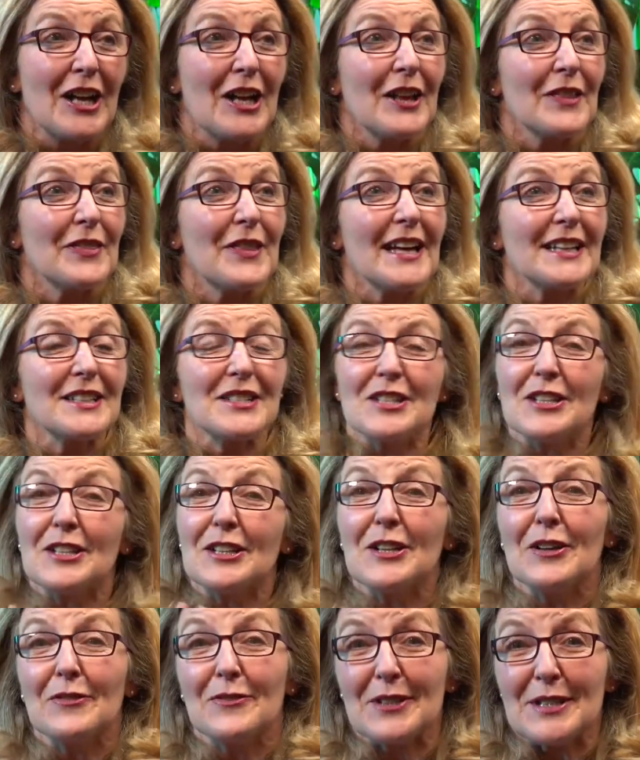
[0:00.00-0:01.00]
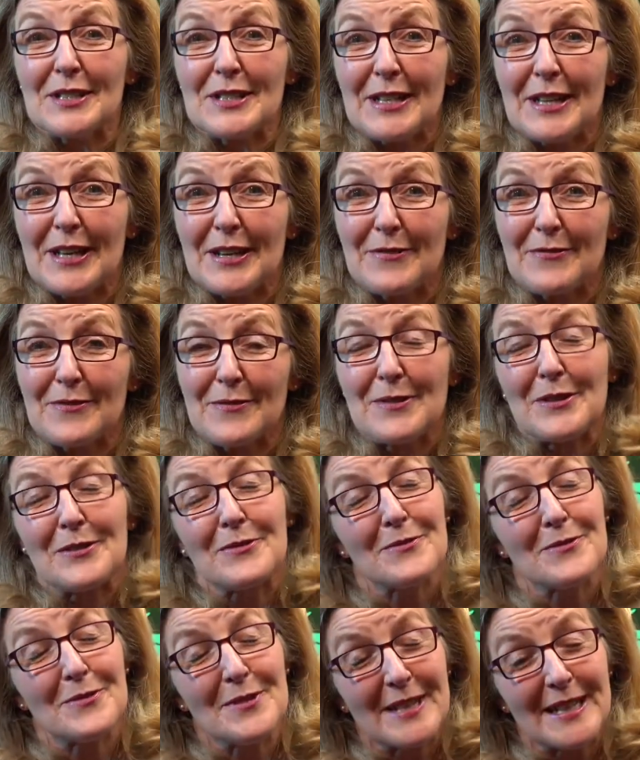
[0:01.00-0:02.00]
That's lovely to hear from you,
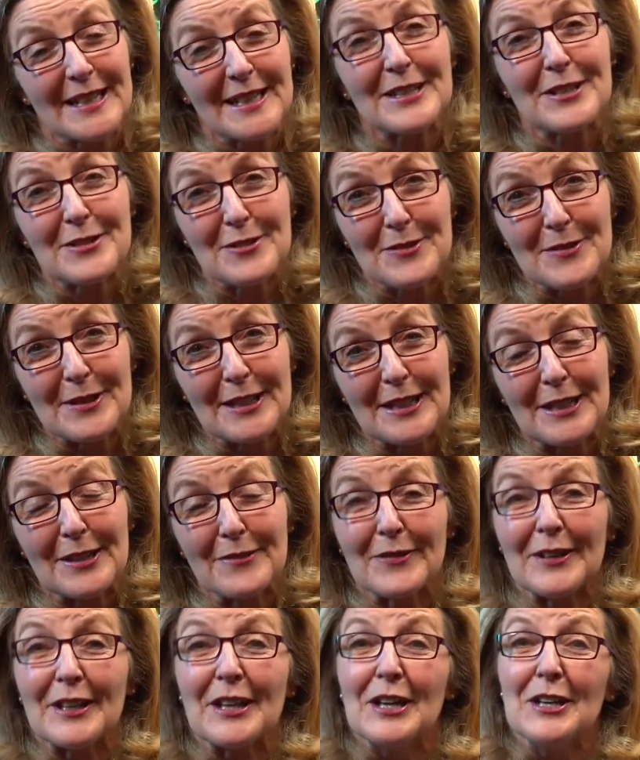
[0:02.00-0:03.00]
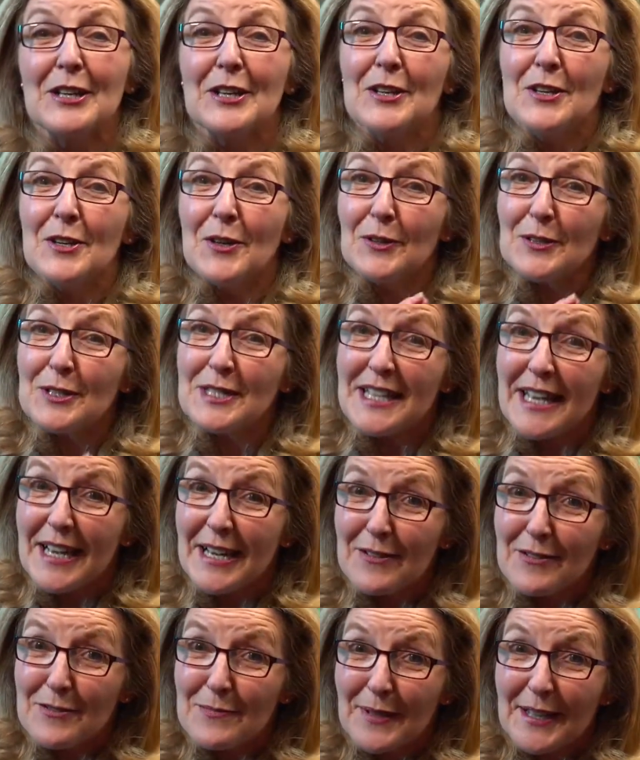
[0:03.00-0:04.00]
really truly lovely. Not
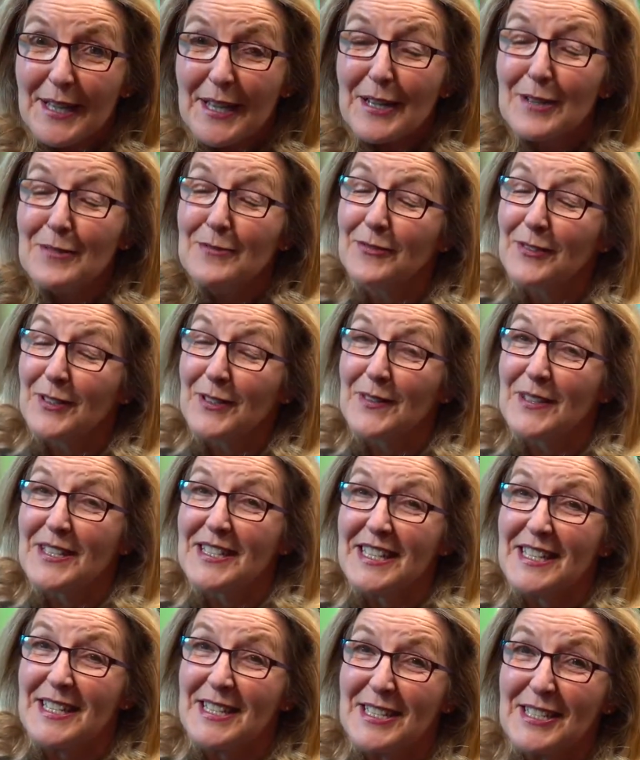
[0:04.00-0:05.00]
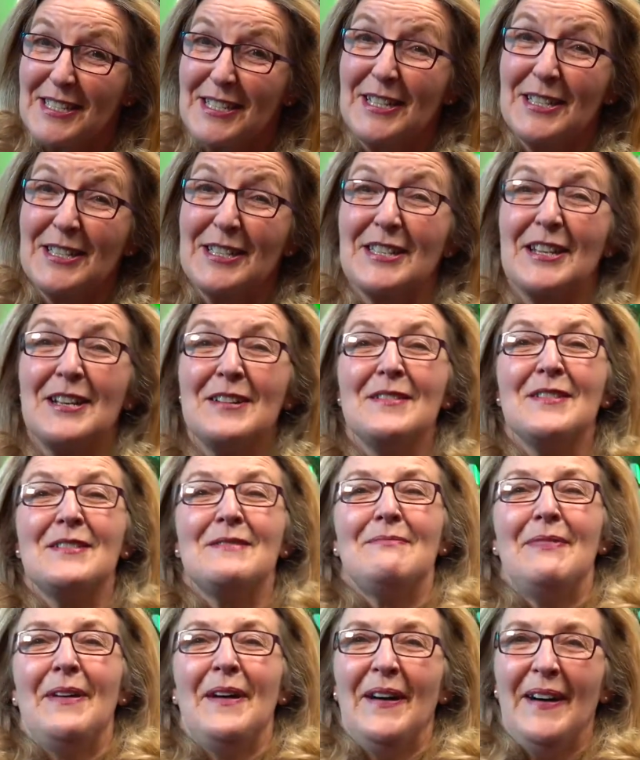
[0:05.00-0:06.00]
terribly helpful in this instance,
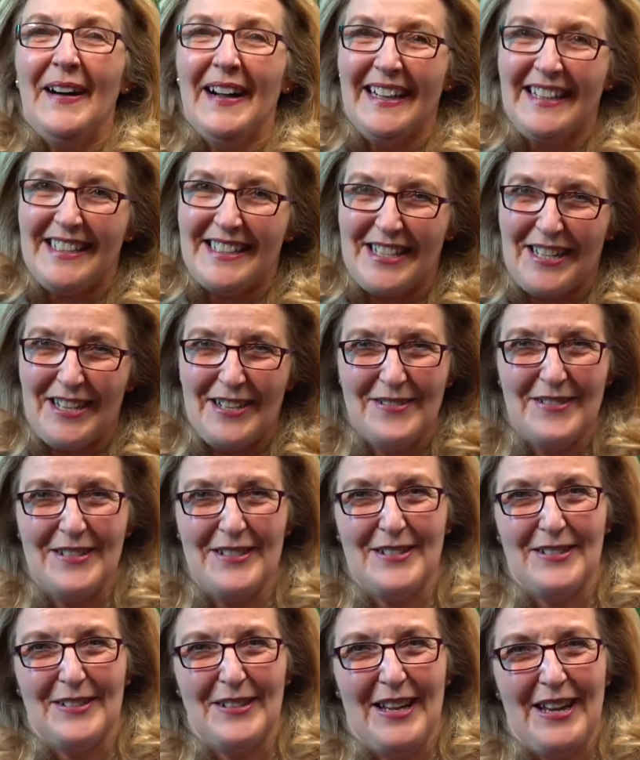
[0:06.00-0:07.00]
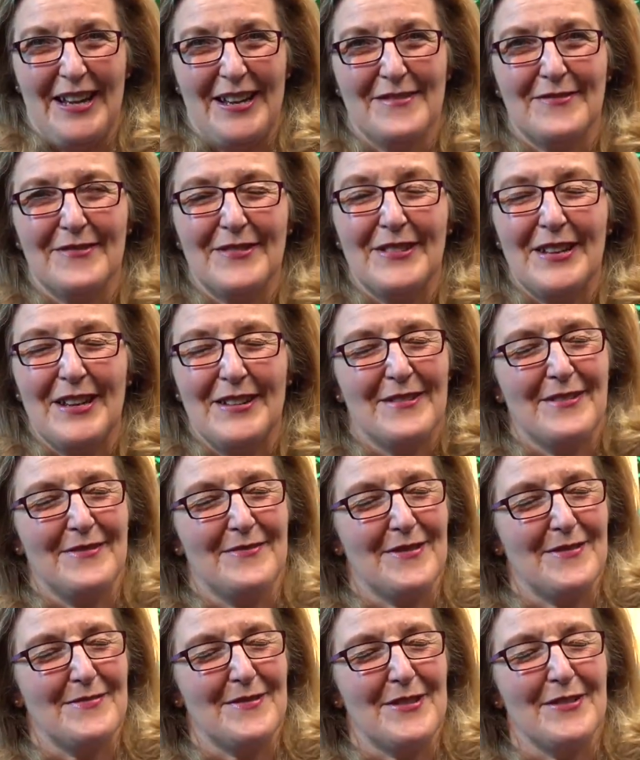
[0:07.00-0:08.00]
but I do enjoy hearing
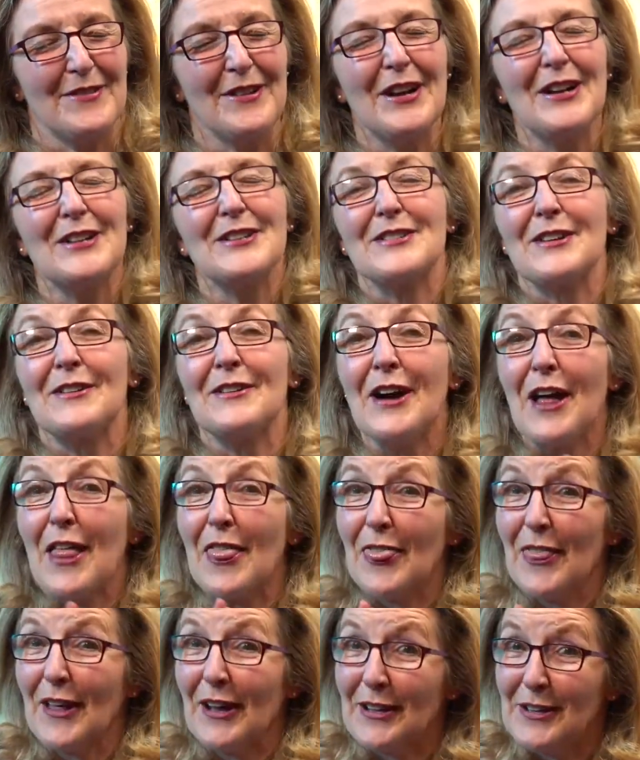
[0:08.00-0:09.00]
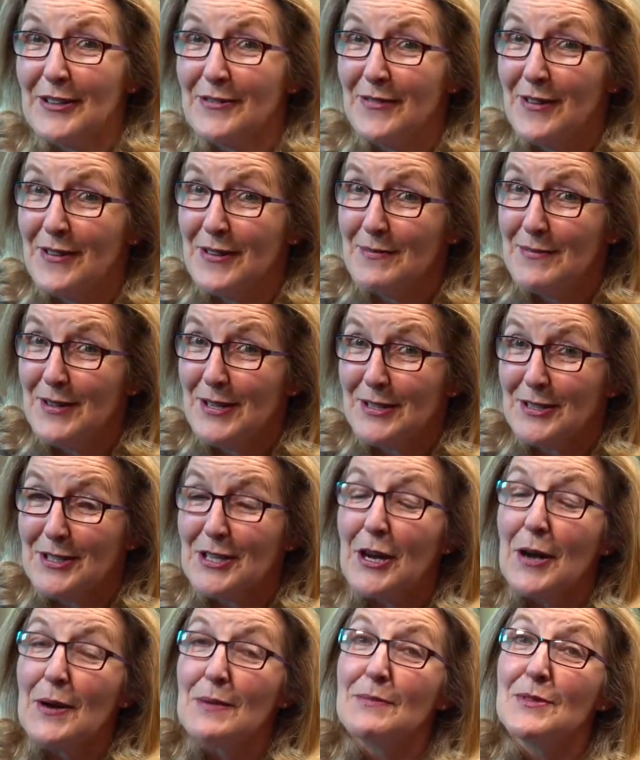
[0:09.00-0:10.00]
from you, so thank you very much.
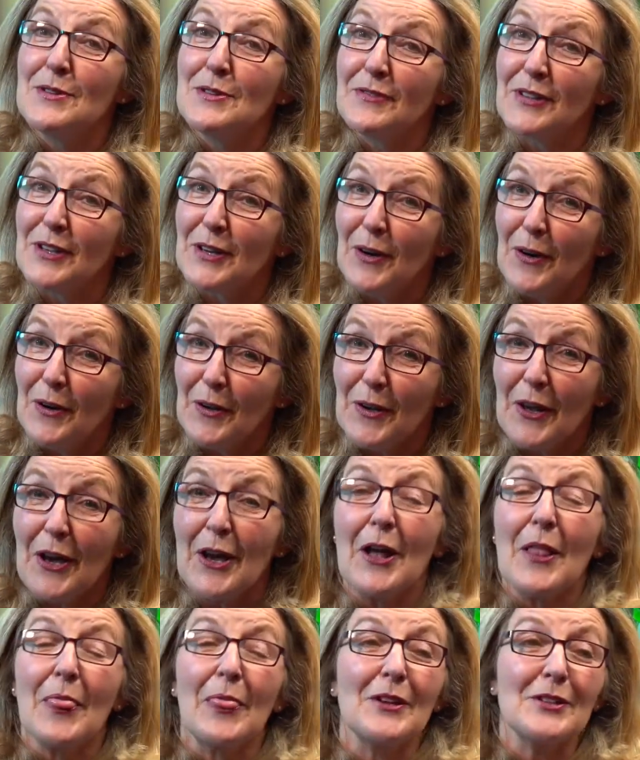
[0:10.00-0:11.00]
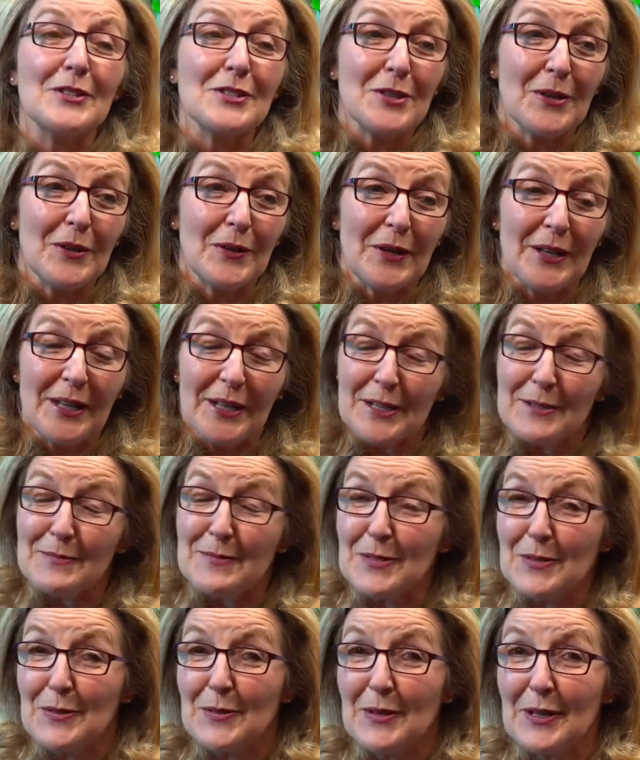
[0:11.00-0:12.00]
Moving on, the tonic I'm
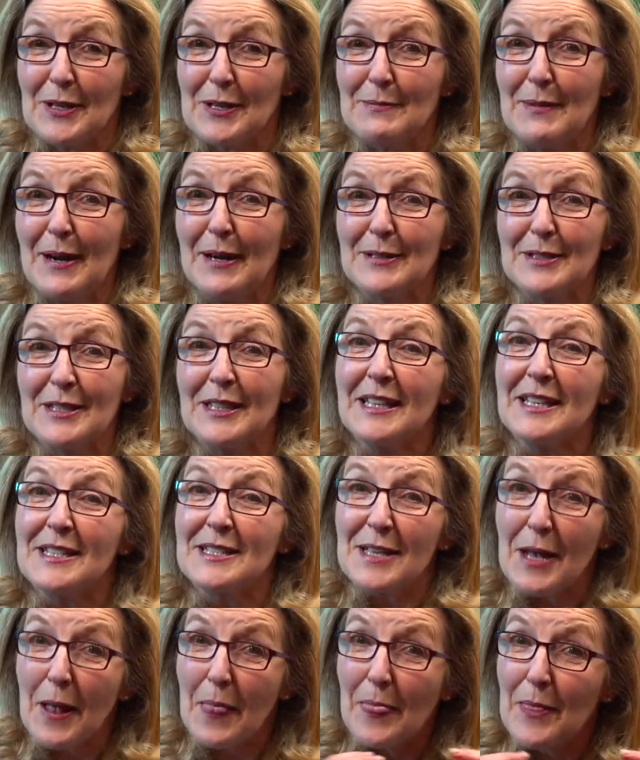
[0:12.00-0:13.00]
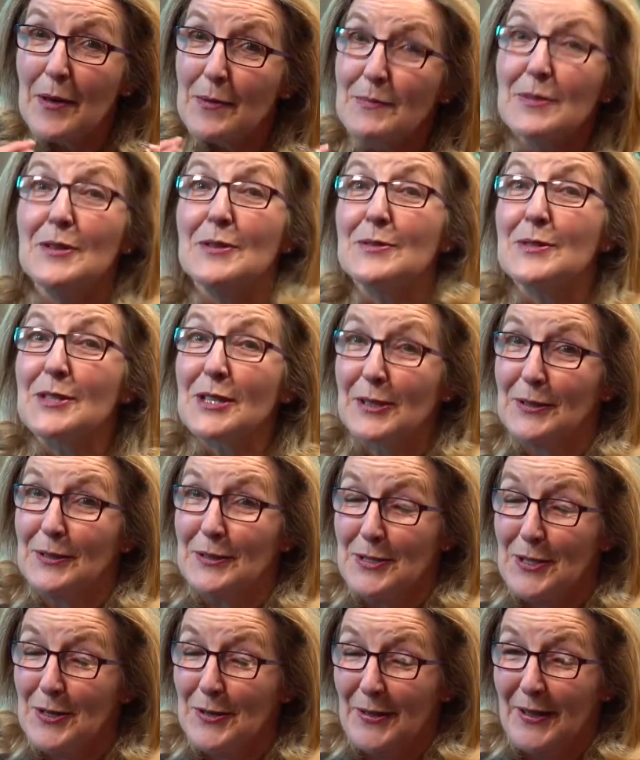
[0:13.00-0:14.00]
talking about is the musical
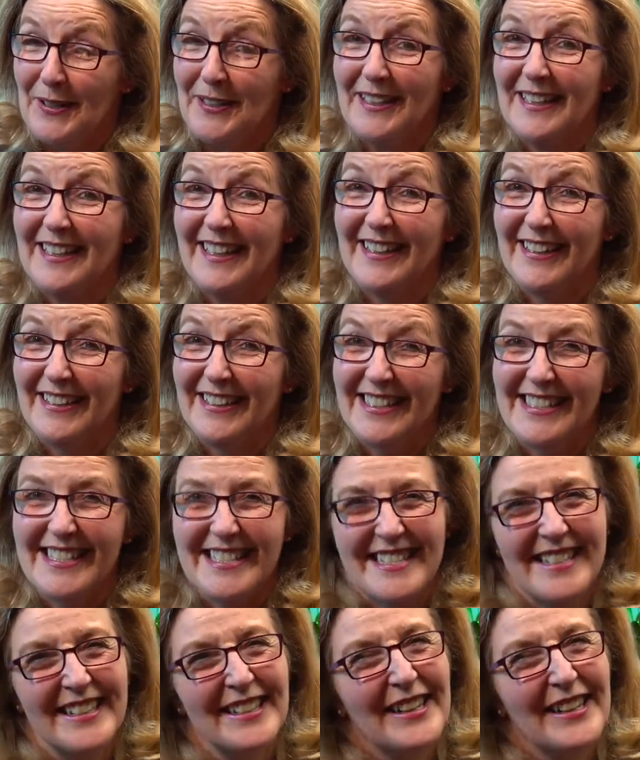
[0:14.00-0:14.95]
tonic, guys.